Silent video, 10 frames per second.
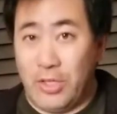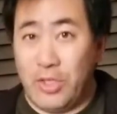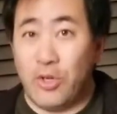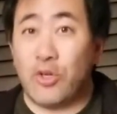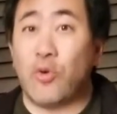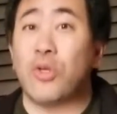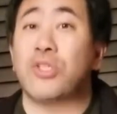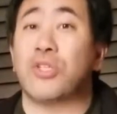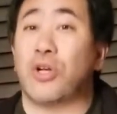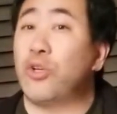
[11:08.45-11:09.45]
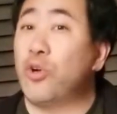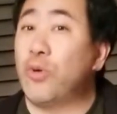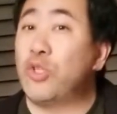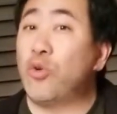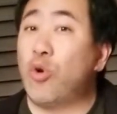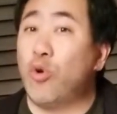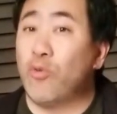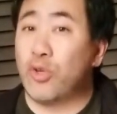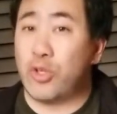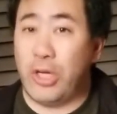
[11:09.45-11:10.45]
you're going to start to go into
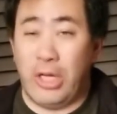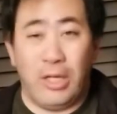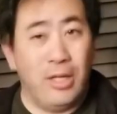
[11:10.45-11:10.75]
overtraining.